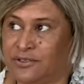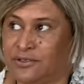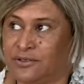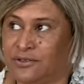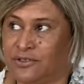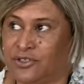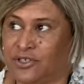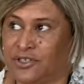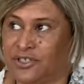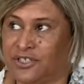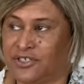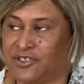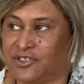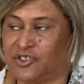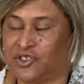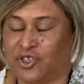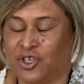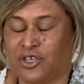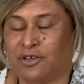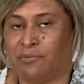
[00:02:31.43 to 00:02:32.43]
So there's a
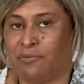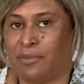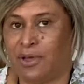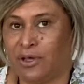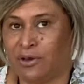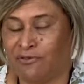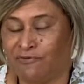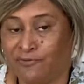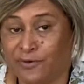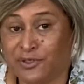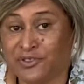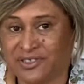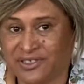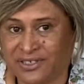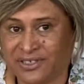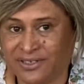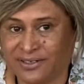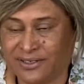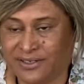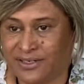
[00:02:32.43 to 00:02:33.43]
certain amount of
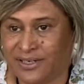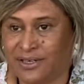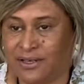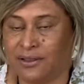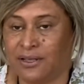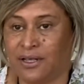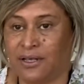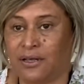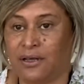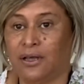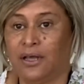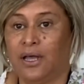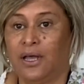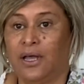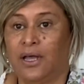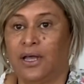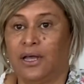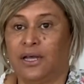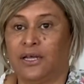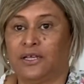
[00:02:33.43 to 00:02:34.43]
versatility in there.
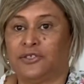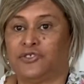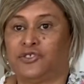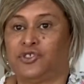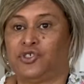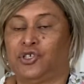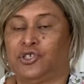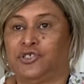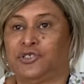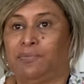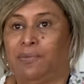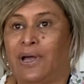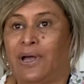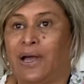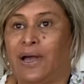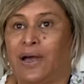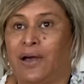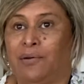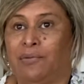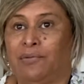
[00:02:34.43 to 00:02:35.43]
It's just
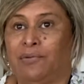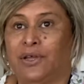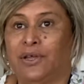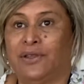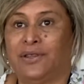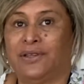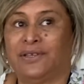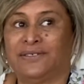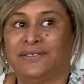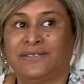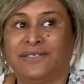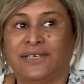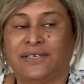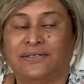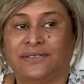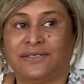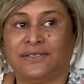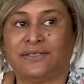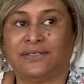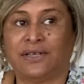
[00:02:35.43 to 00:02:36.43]
in the
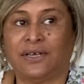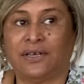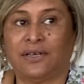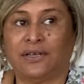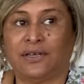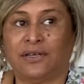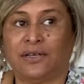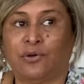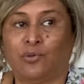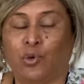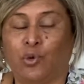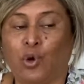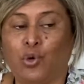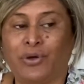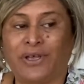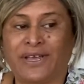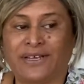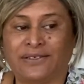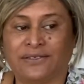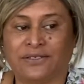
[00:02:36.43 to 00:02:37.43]
sense that it will
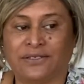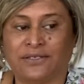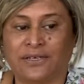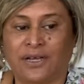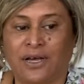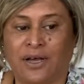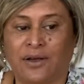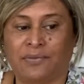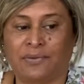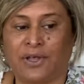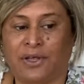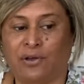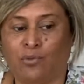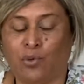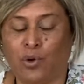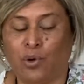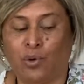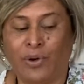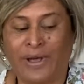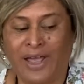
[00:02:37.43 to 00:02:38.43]
that it
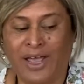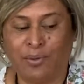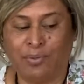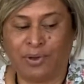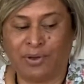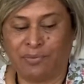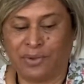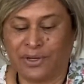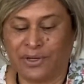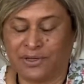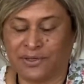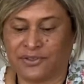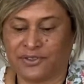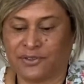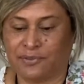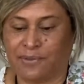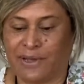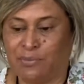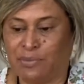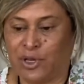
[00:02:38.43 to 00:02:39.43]
will happen, but it's
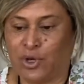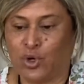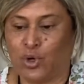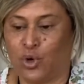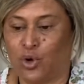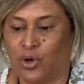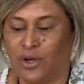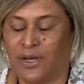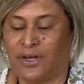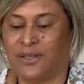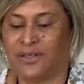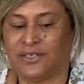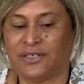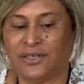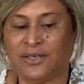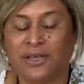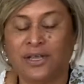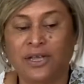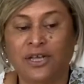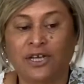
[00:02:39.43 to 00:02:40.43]
maybe not in
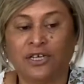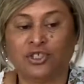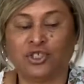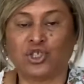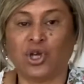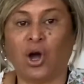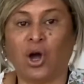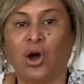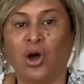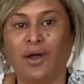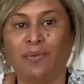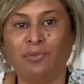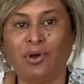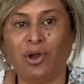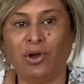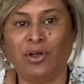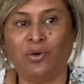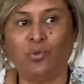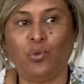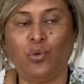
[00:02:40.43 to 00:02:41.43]
the
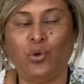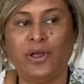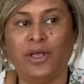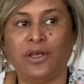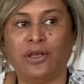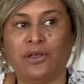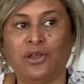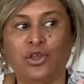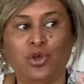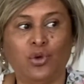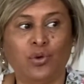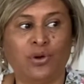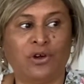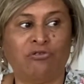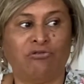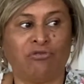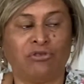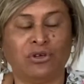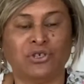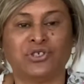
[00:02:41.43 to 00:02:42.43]
timeline where you
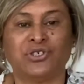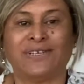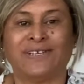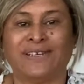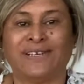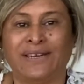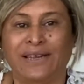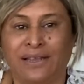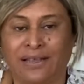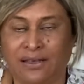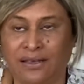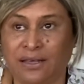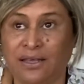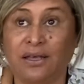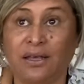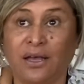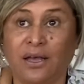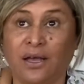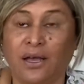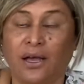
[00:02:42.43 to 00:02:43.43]

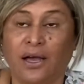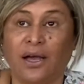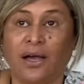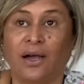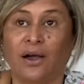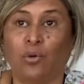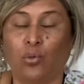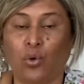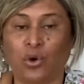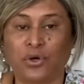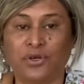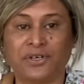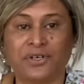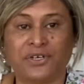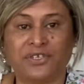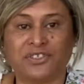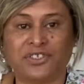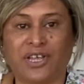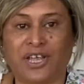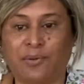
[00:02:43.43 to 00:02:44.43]
originally wanted
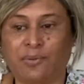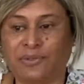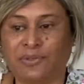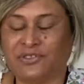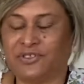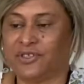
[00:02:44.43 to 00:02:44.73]
it to happen.